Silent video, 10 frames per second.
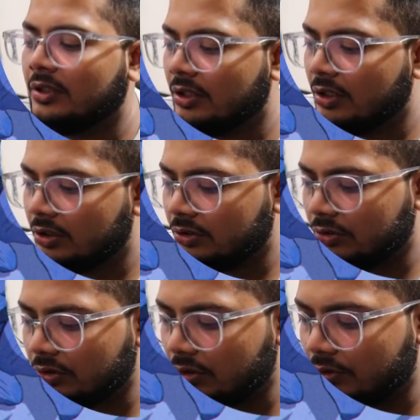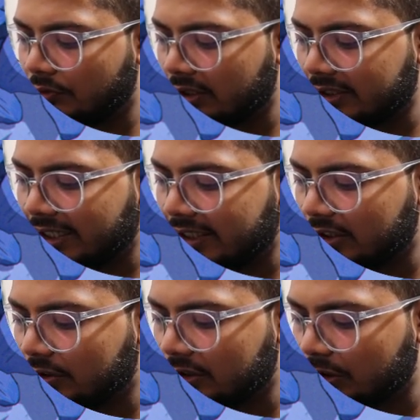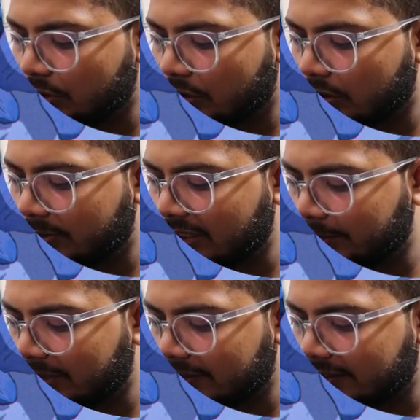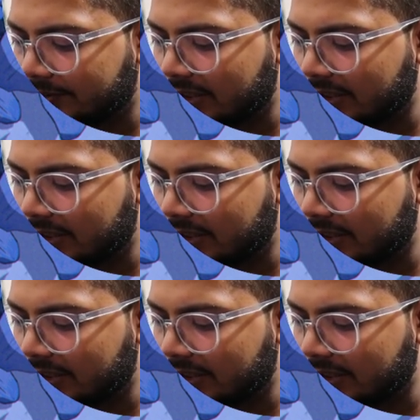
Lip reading: So for that you need to open up my website.